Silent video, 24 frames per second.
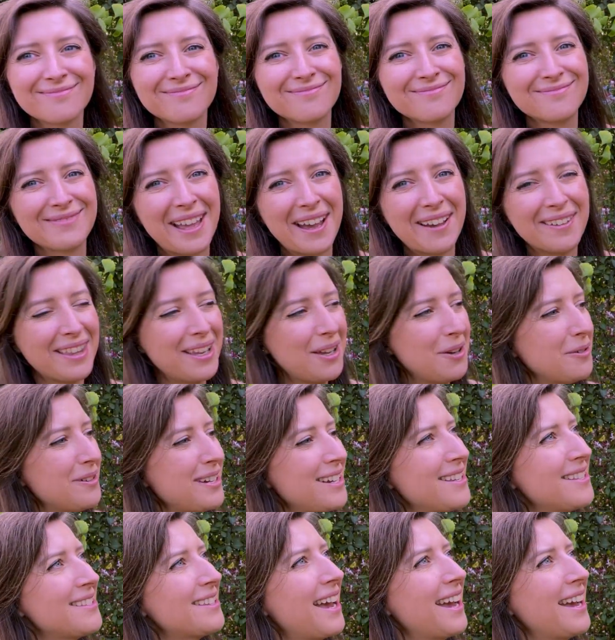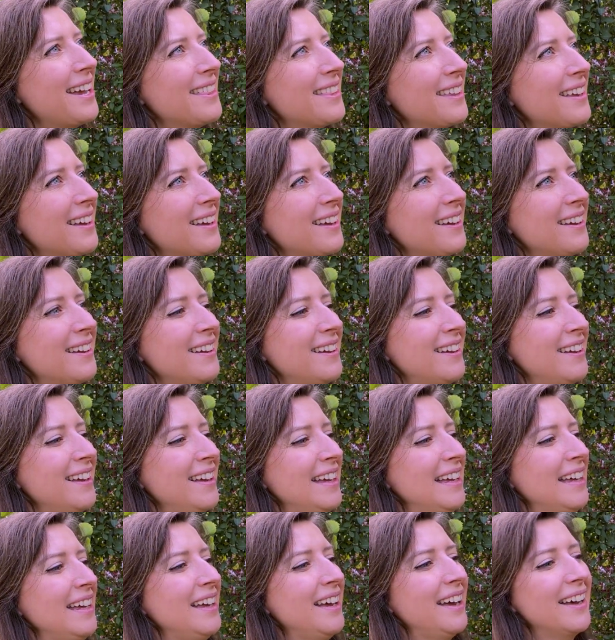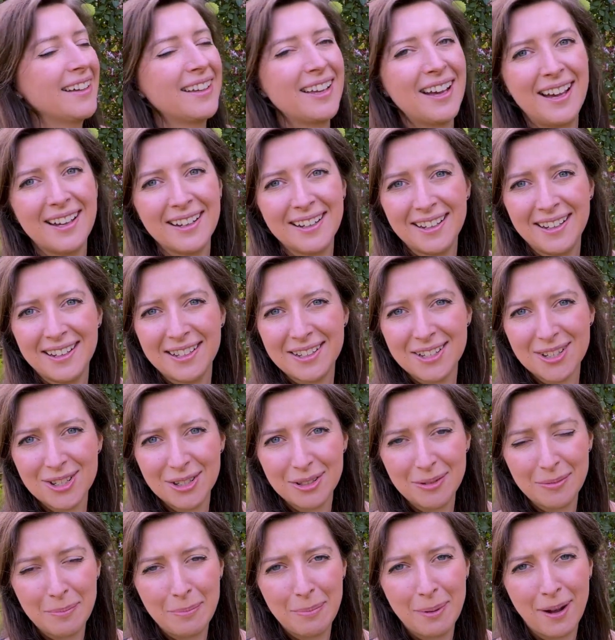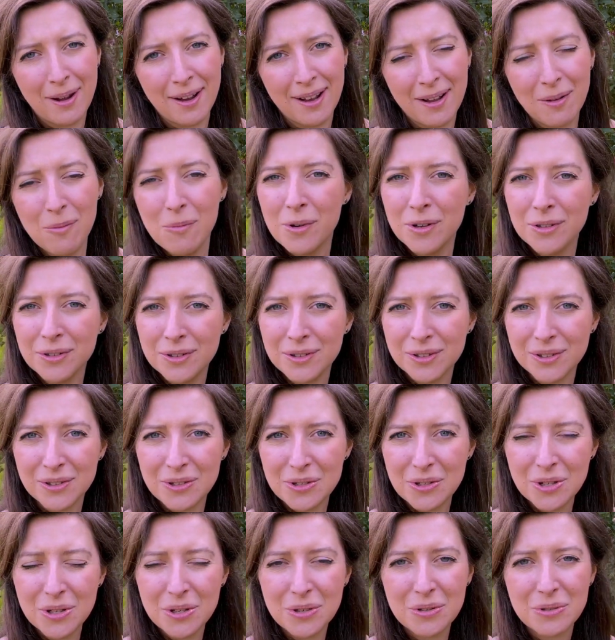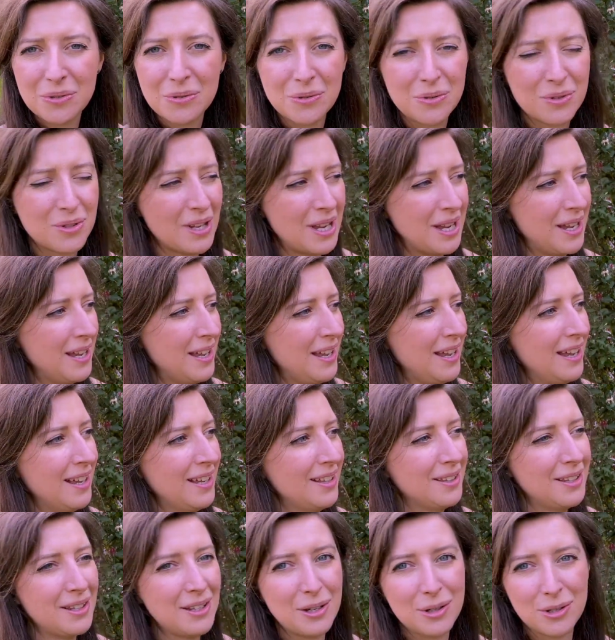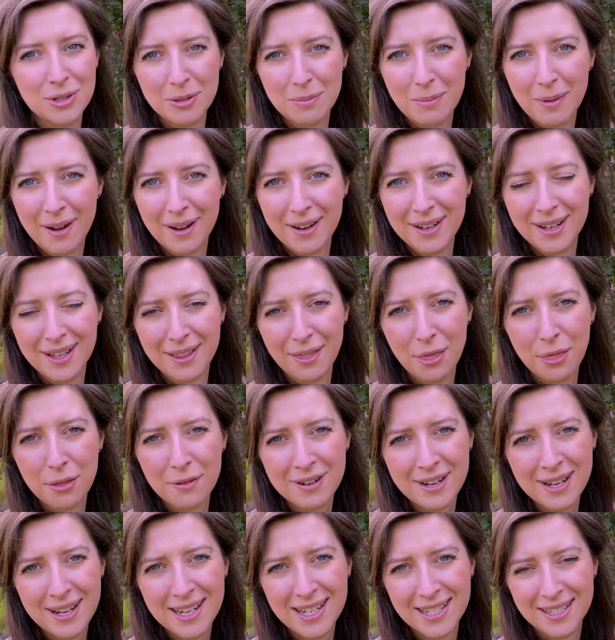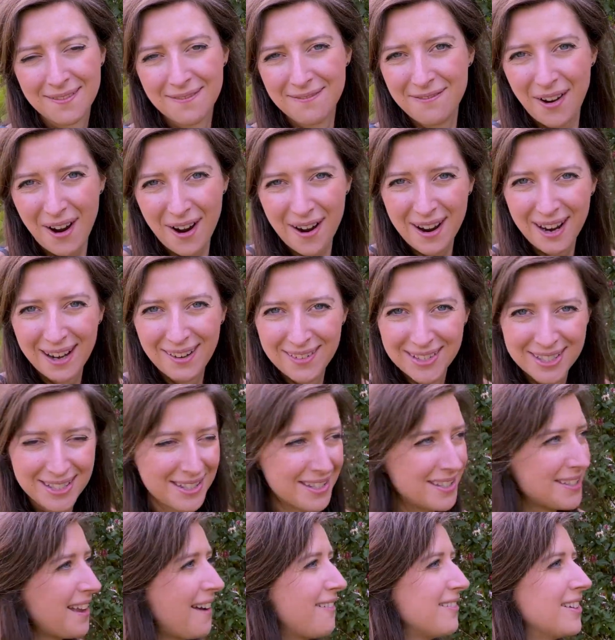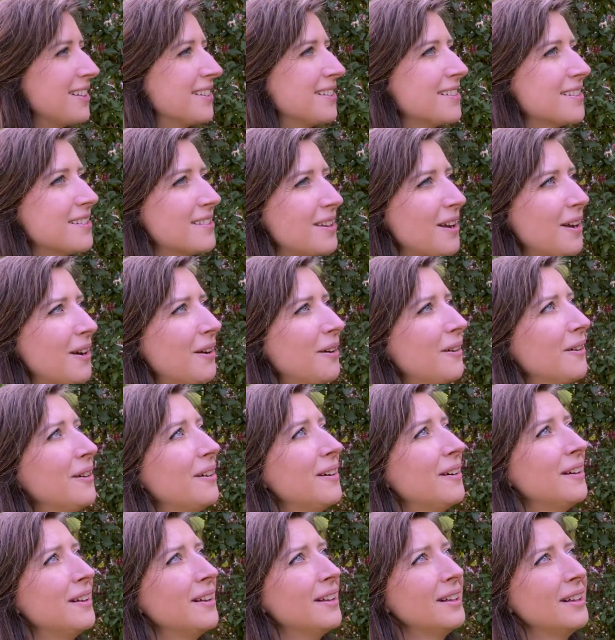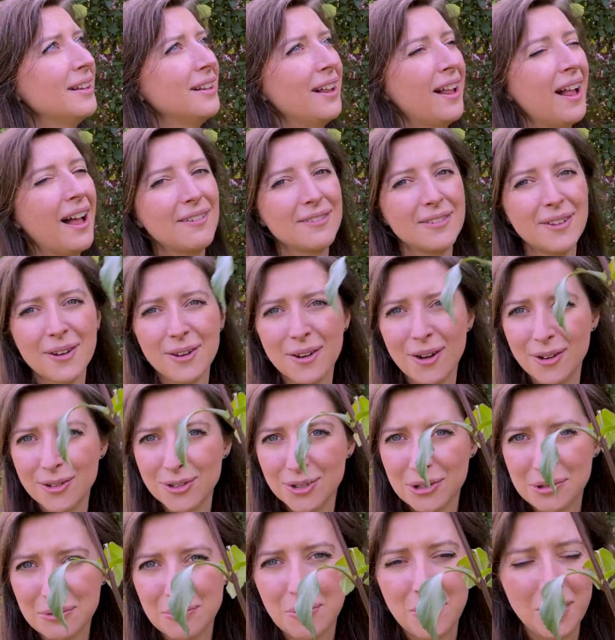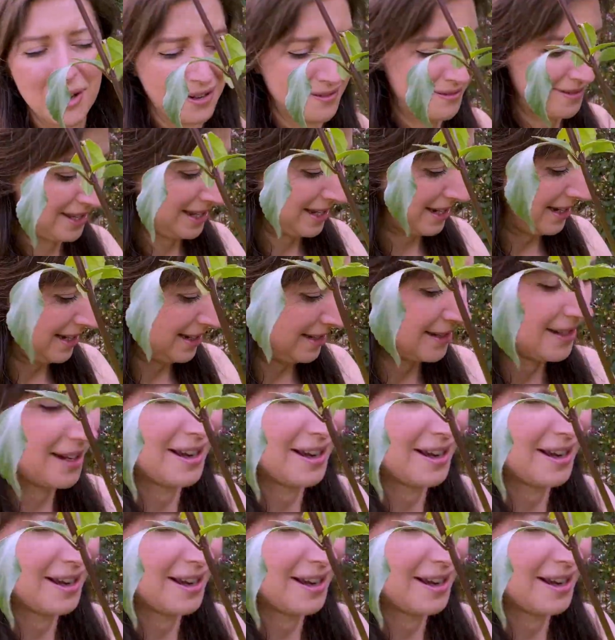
Now, they always say that a gardener shouldn't buy in 1s and 2s, that you should buy in 3s and 5s and 7s. So I've not got just one of these,